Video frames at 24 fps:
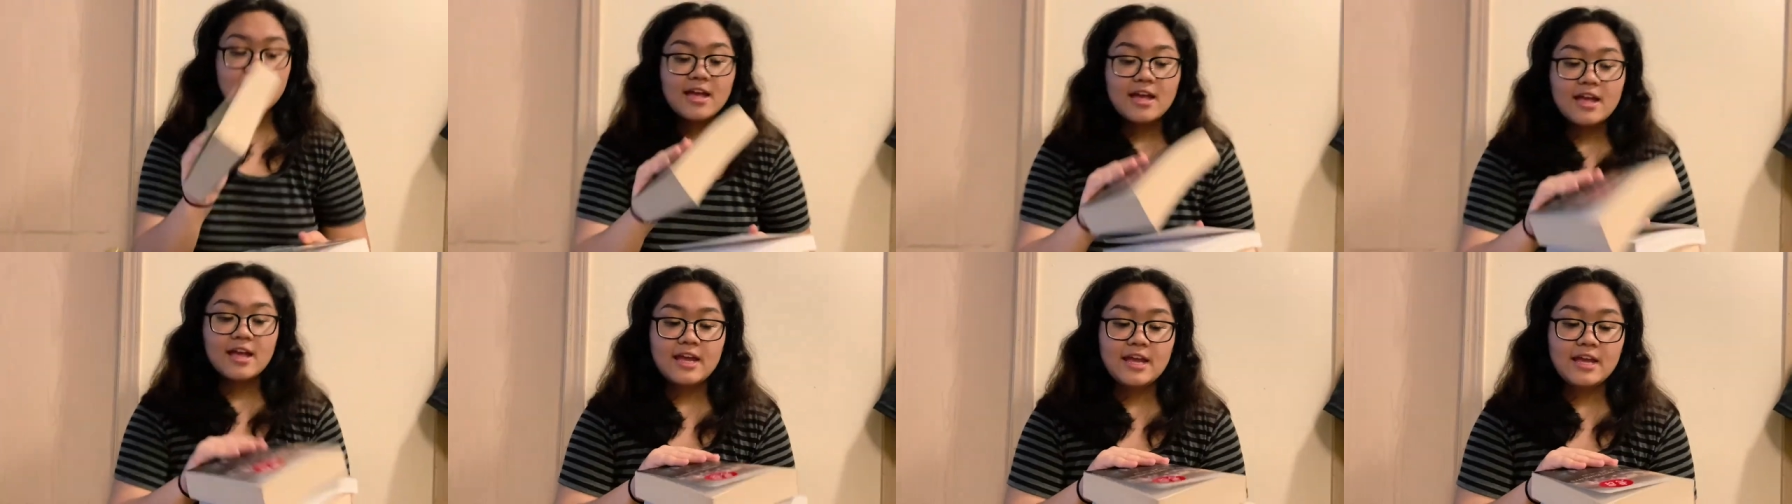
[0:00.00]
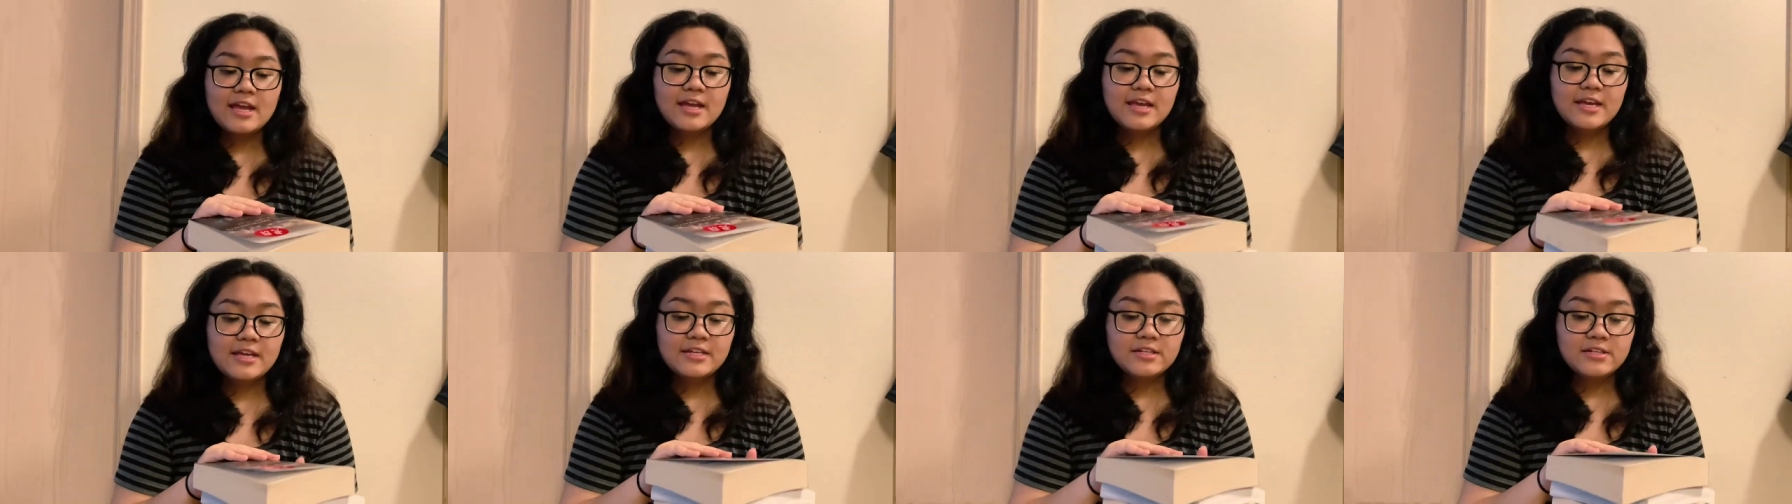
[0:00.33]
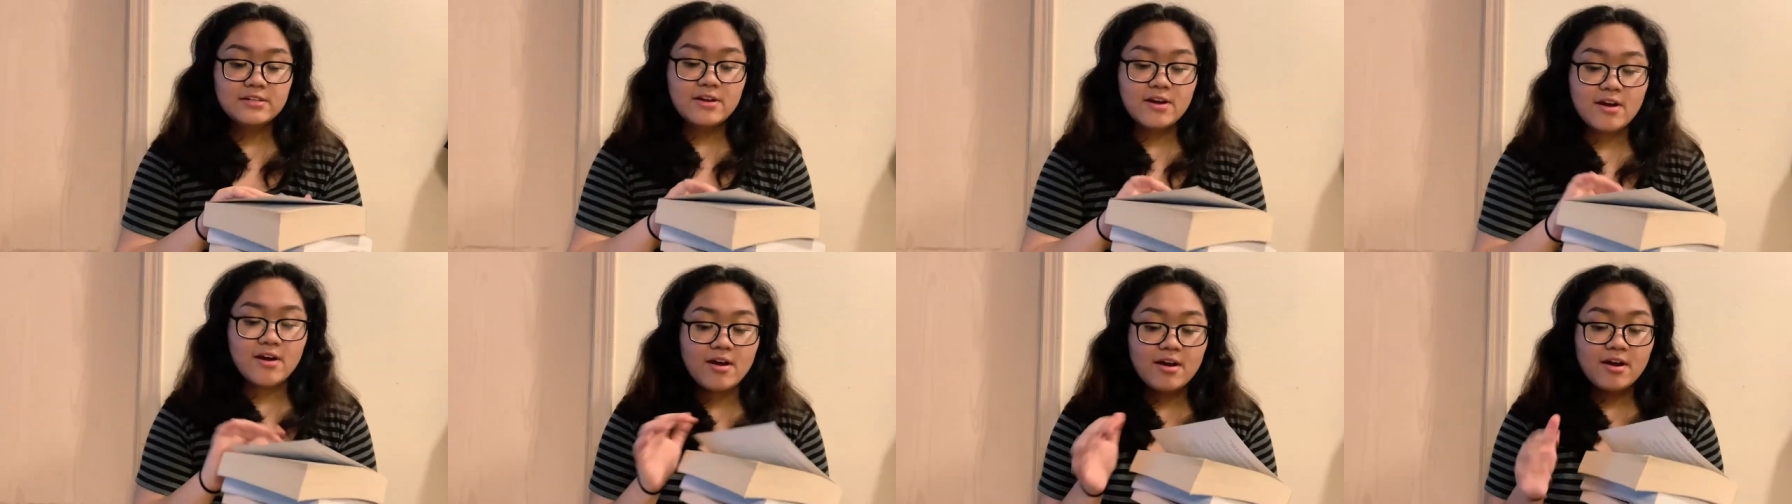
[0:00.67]

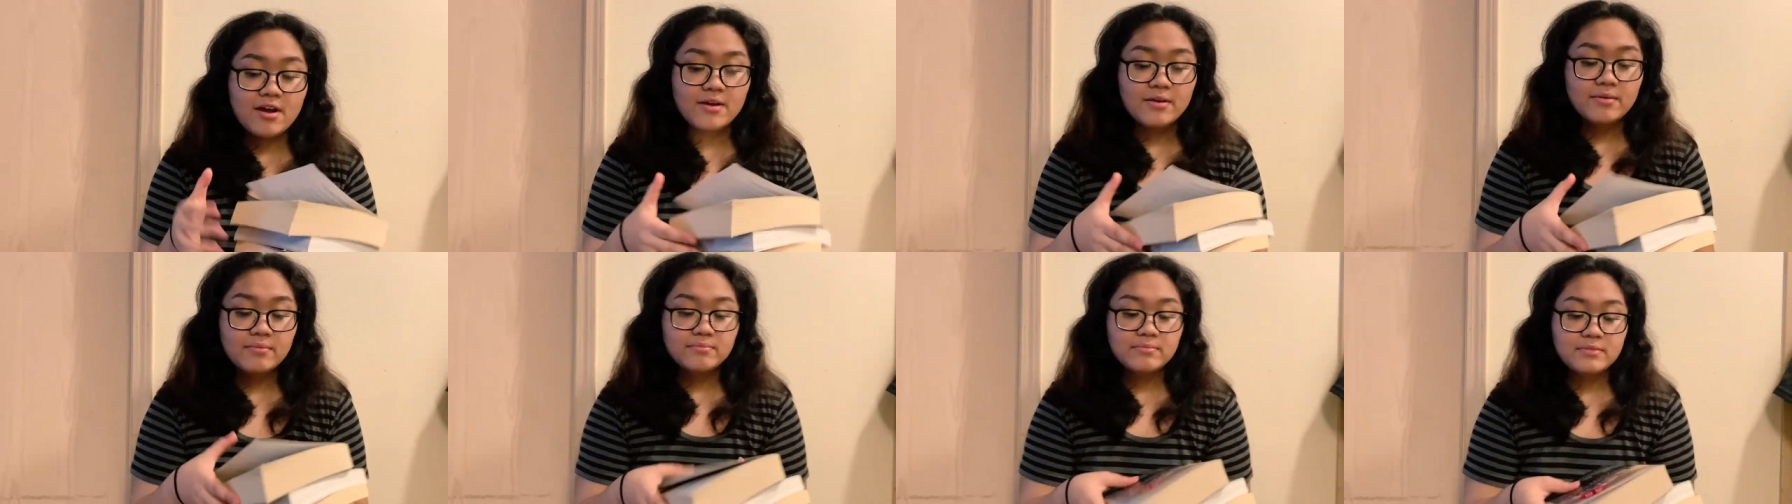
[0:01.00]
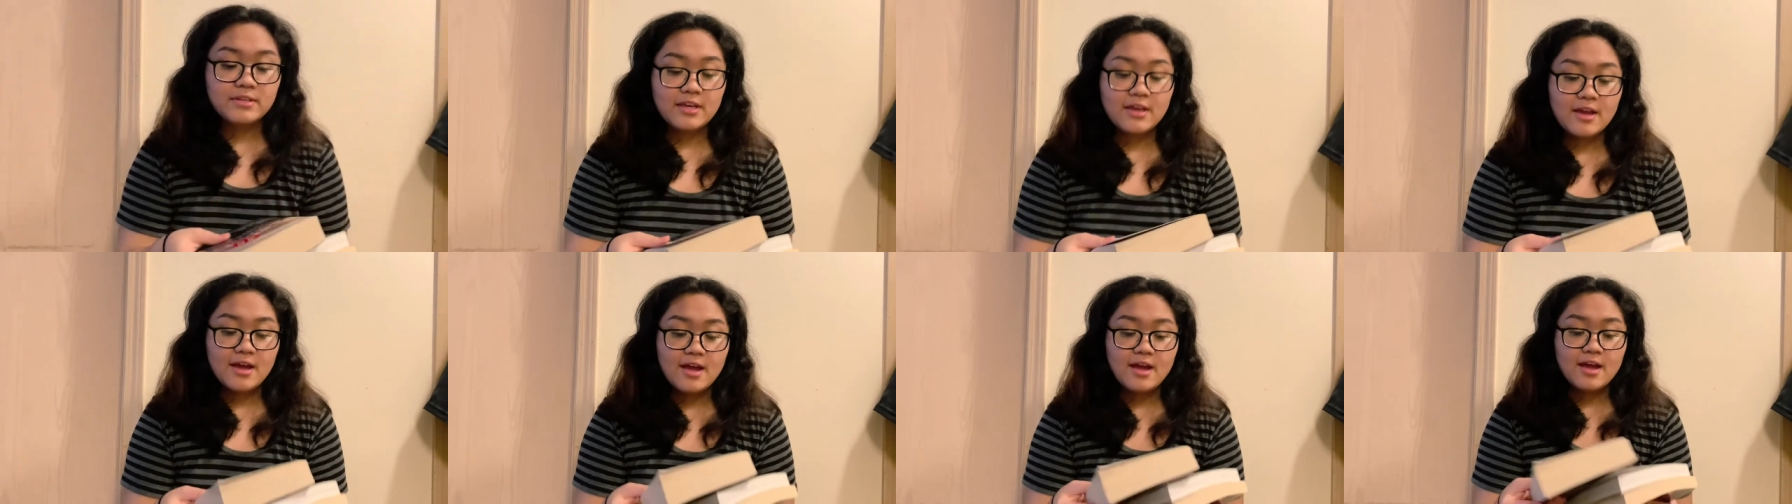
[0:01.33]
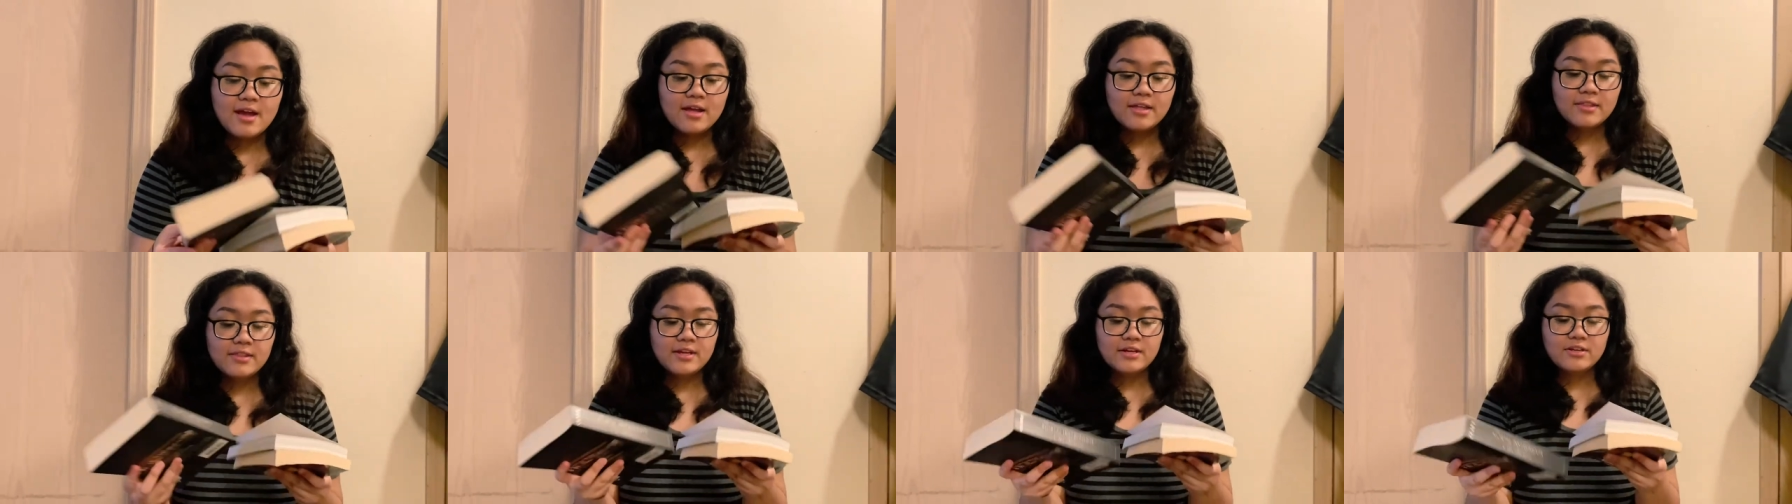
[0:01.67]
And um, yeah,